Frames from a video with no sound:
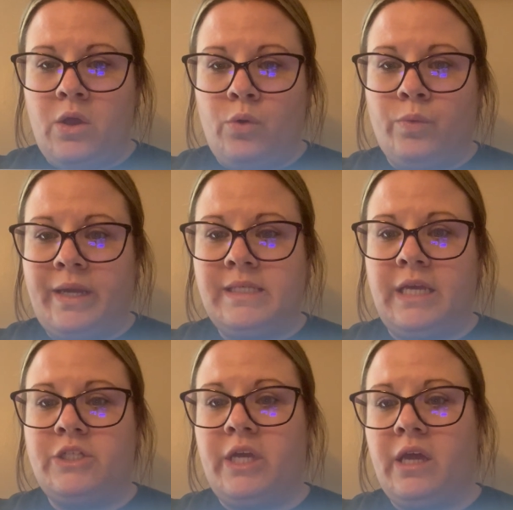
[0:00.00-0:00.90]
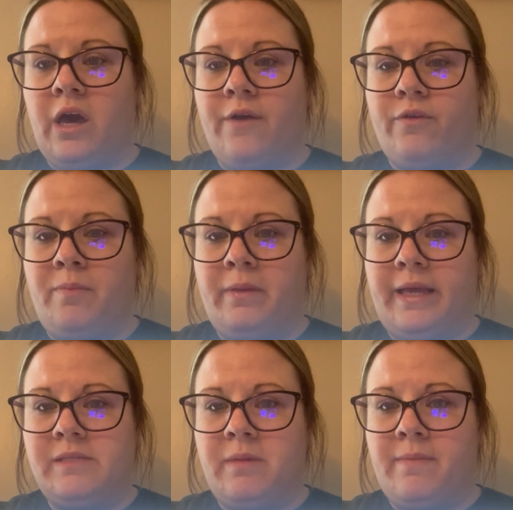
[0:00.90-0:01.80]
Reteaching of
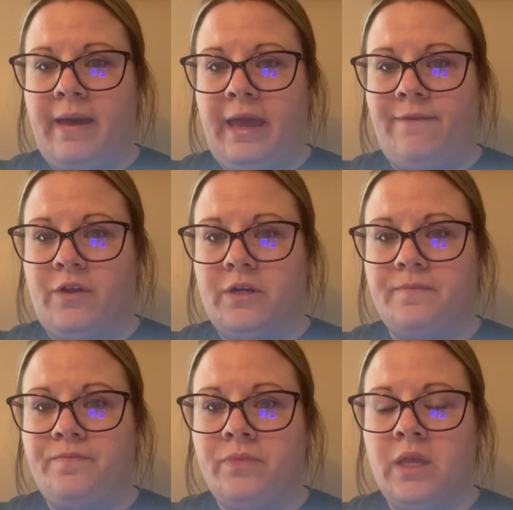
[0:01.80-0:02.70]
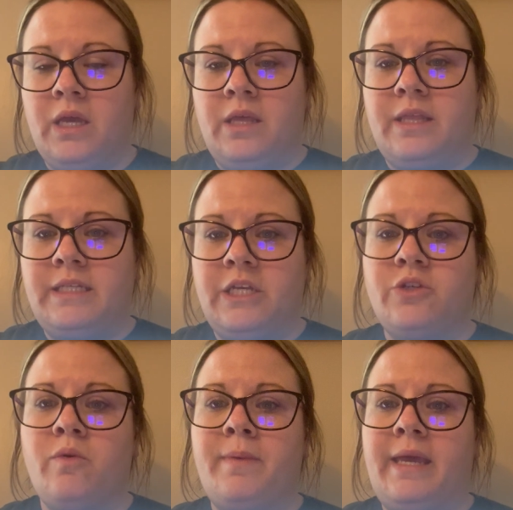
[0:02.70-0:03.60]
replacement behavior. The
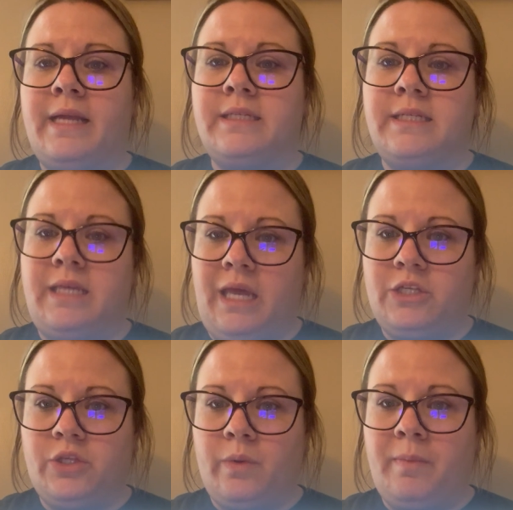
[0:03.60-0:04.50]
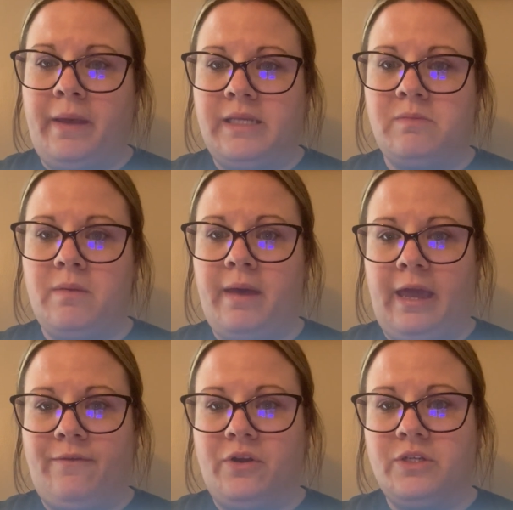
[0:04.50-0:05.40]
teacher will begin to teach the replacement
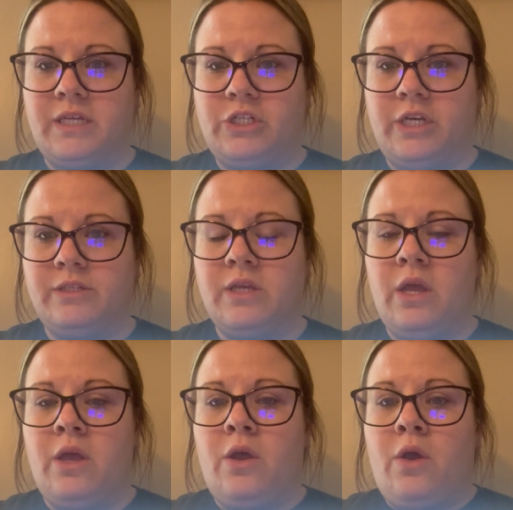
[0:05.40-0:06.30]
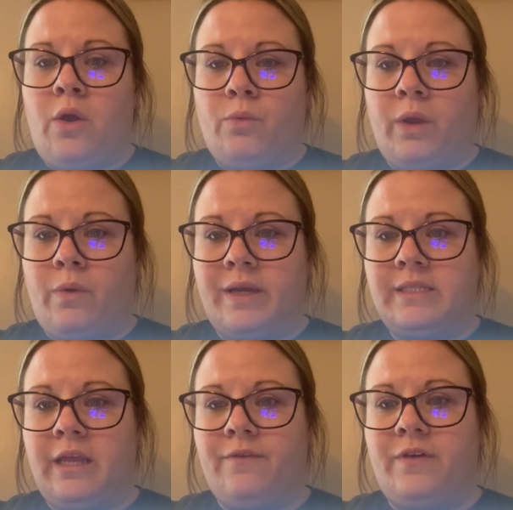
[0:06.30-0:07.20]
behavior, such as
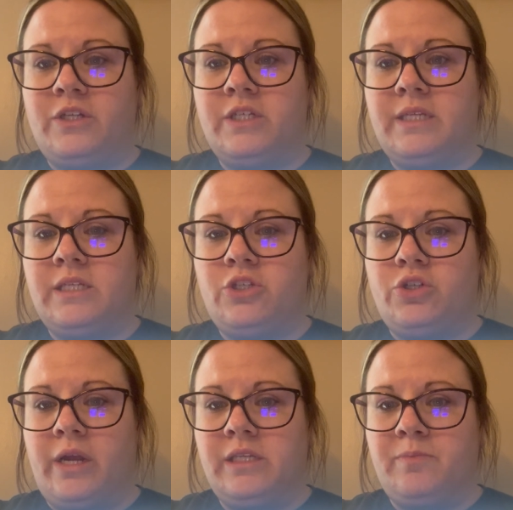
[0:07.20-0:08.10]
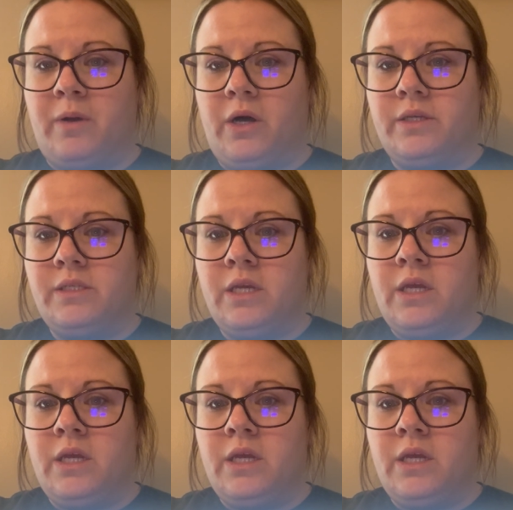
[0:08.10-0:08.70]
requesting fidgets and stress balls,